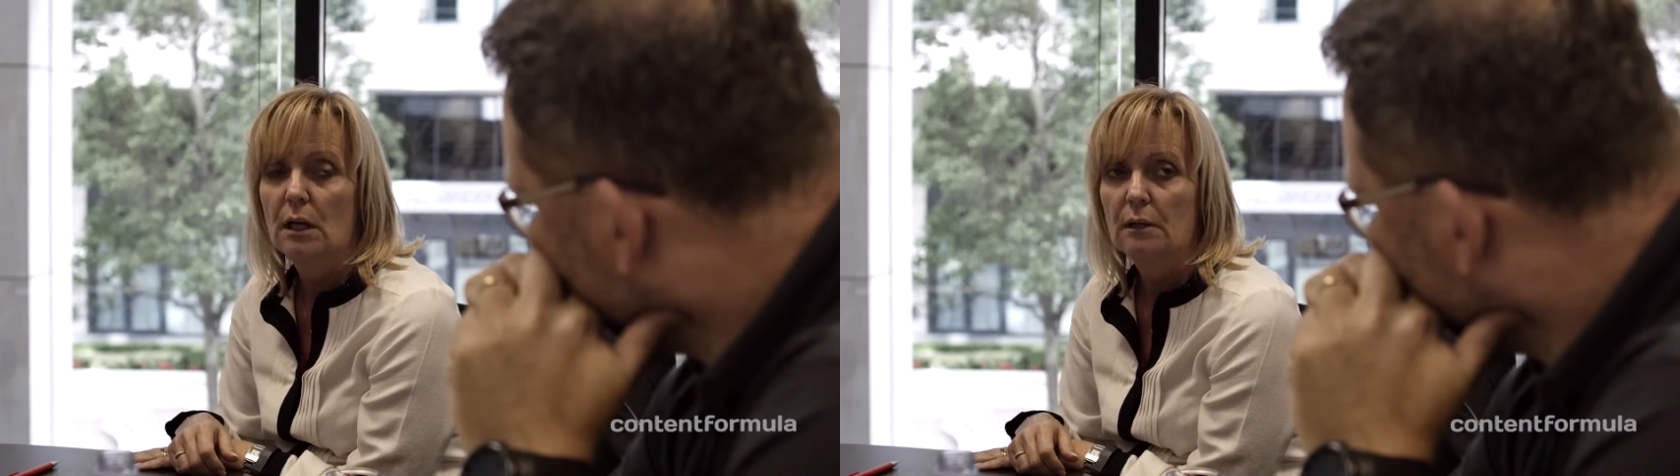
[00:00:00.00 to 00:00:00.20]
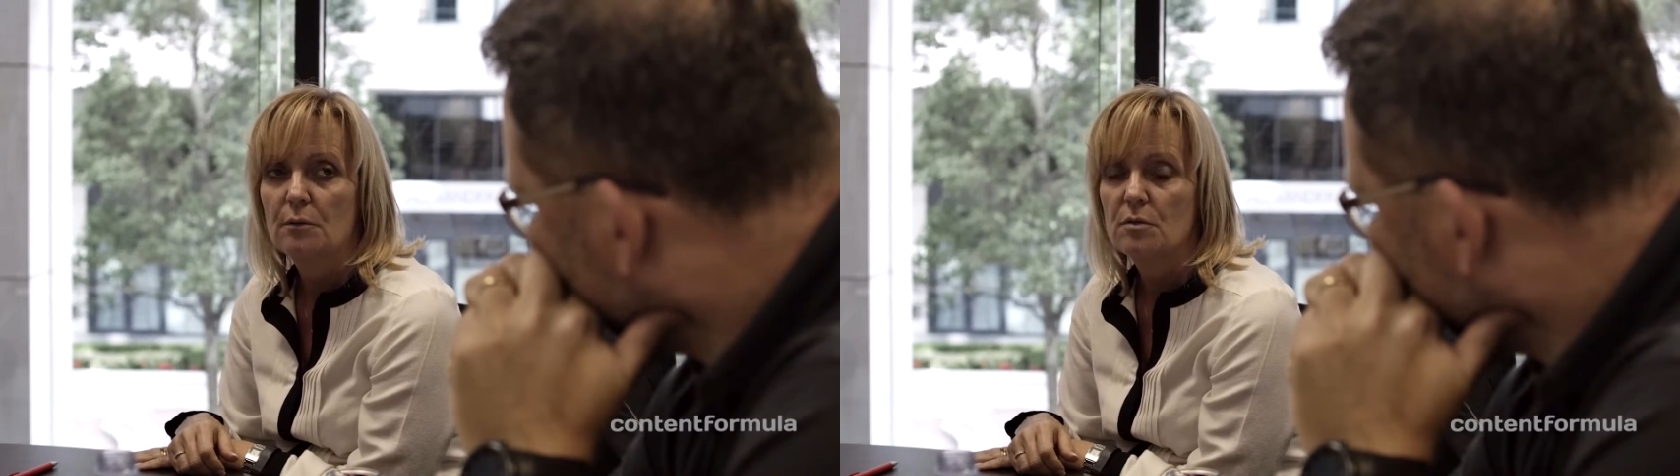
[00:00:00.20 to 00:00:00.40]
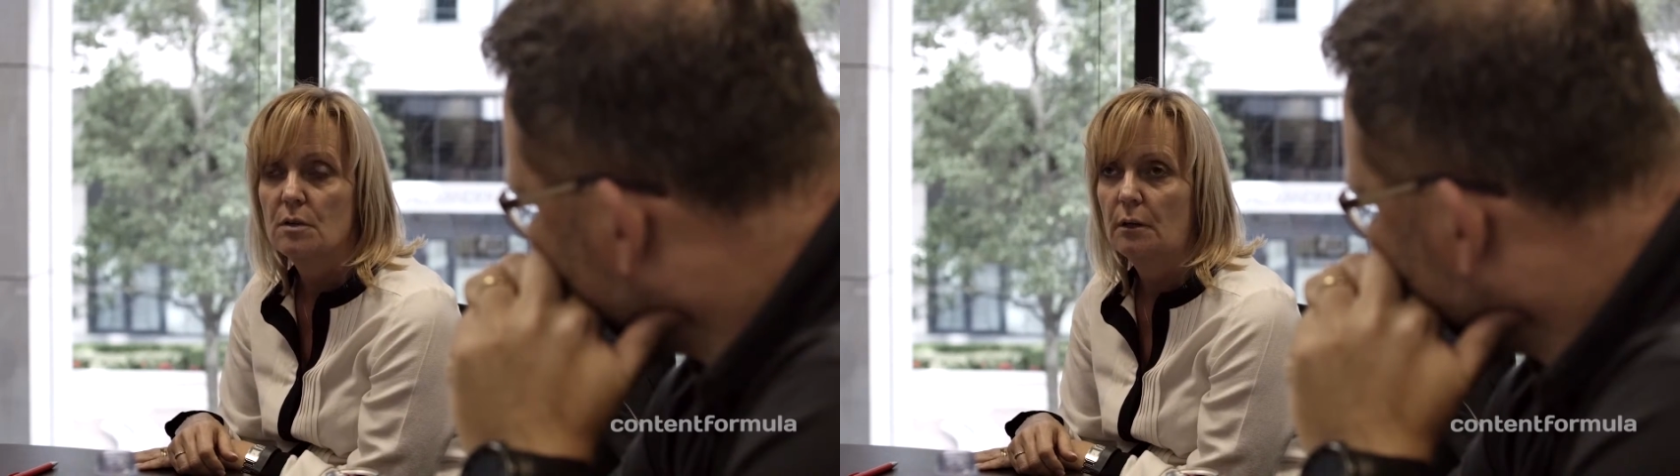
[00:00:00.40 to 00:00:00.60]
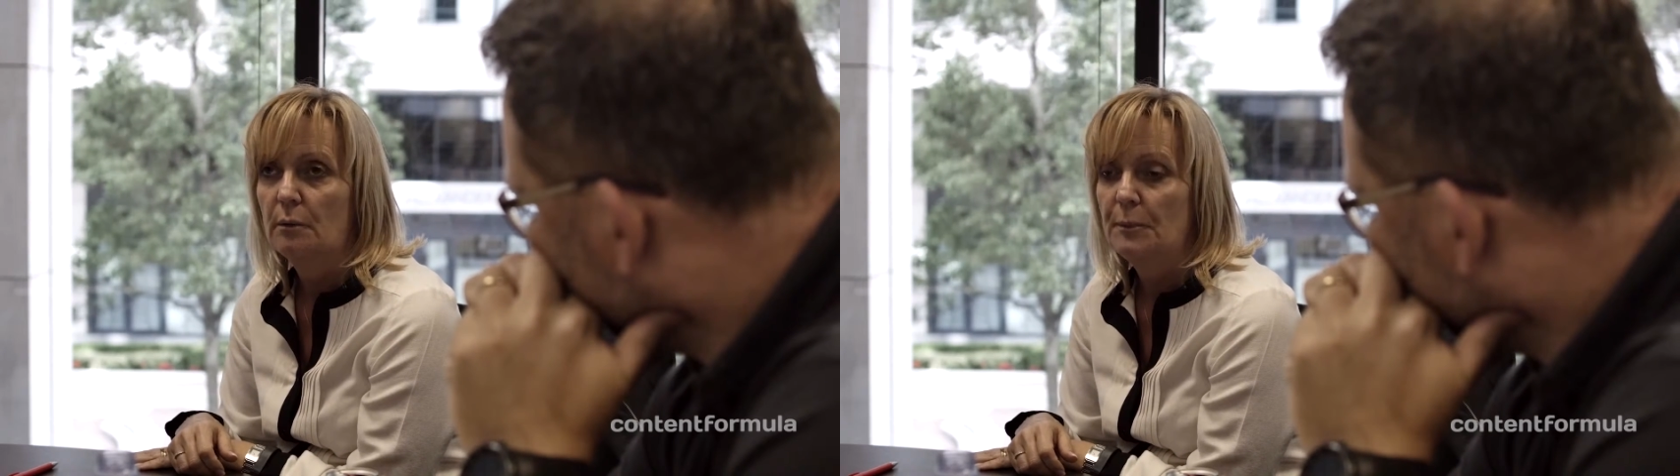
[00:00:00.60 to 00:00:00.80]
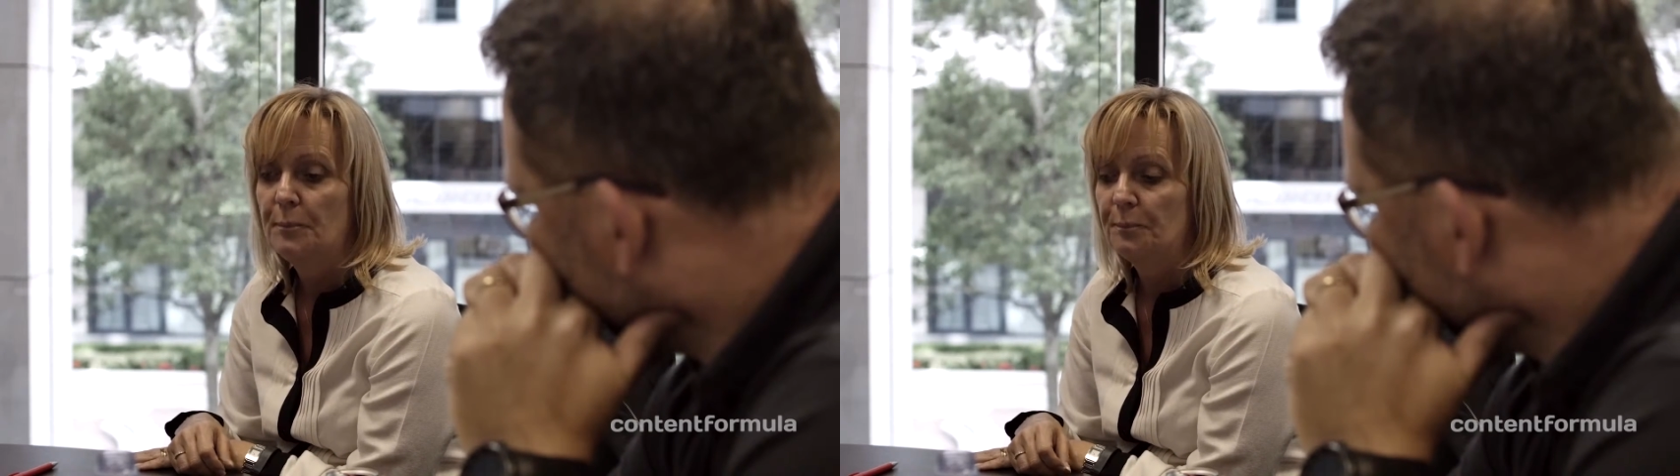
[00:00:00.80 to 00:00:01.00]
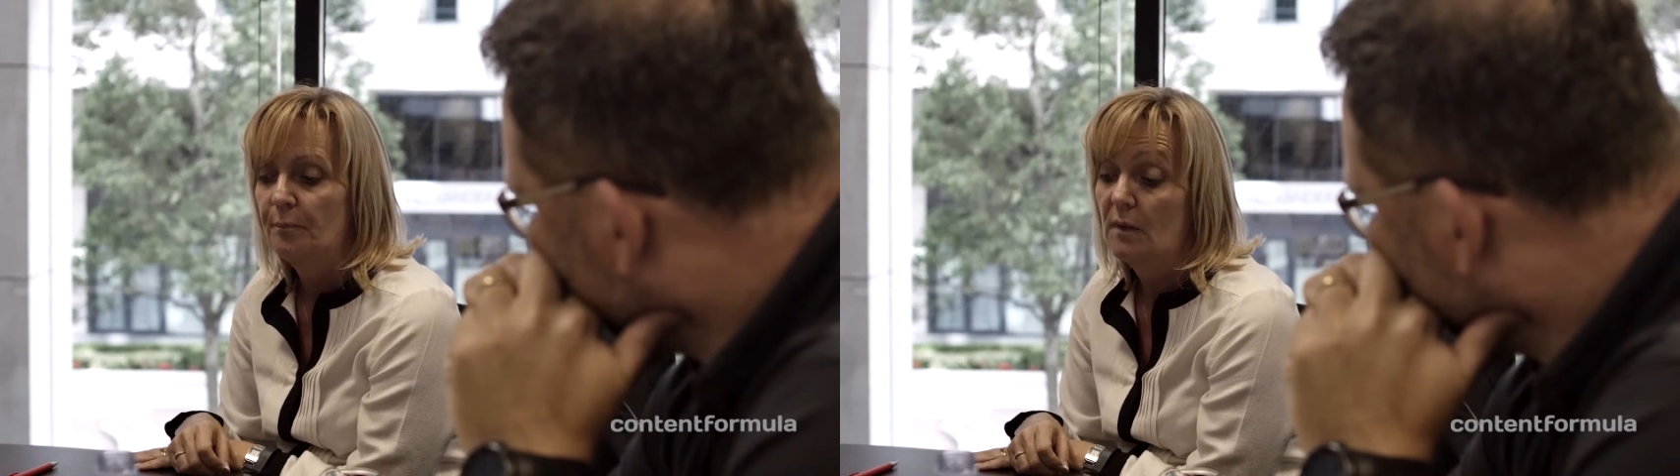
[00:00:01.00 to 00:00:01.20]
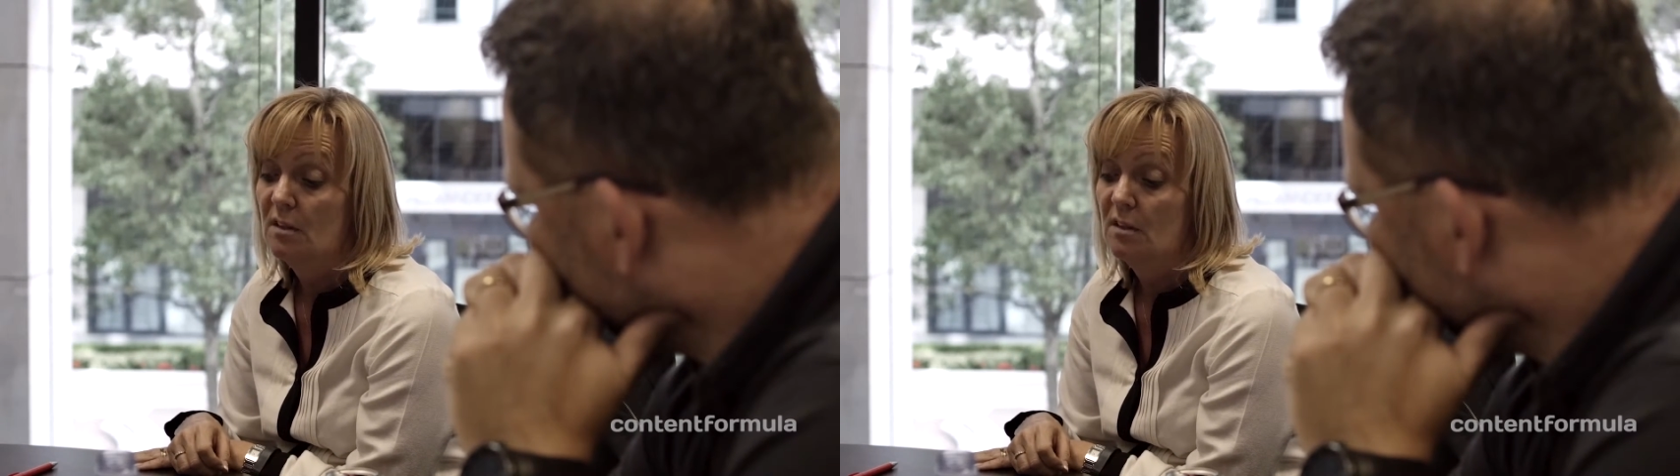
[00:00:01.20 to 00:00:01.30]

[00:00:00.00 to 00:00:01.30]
and in these cases it's